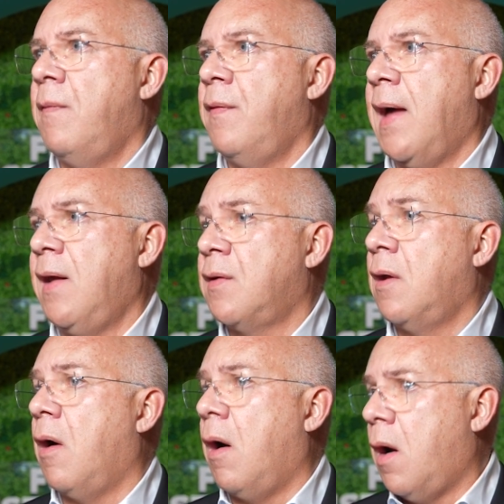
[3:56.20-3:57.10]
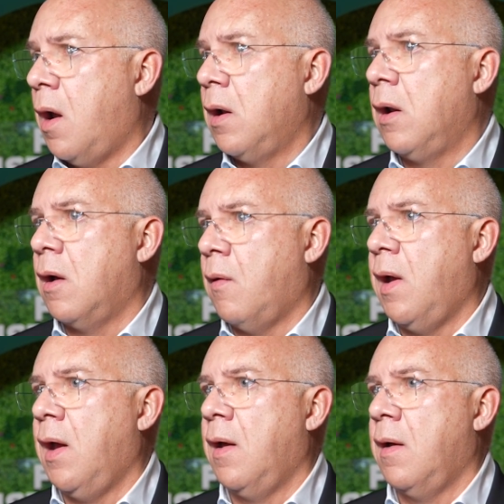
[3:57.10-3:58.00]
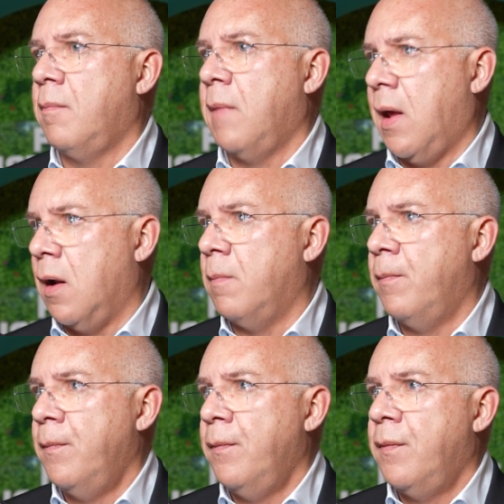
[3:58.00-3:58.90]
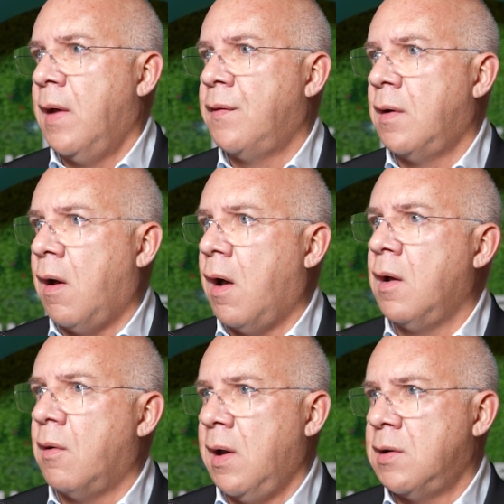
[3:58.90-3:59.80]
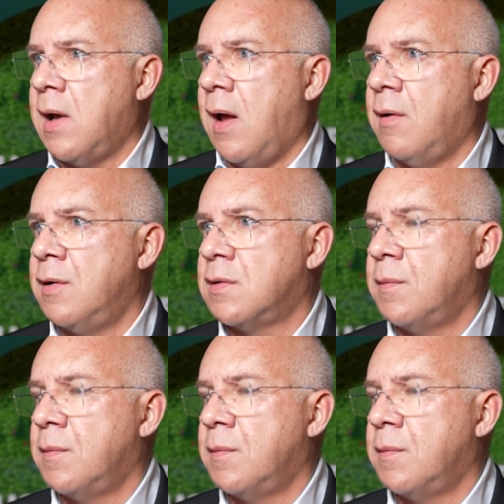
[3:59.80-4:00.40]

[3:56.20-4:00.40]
That is an ongoing battle. That is an ongoing challenge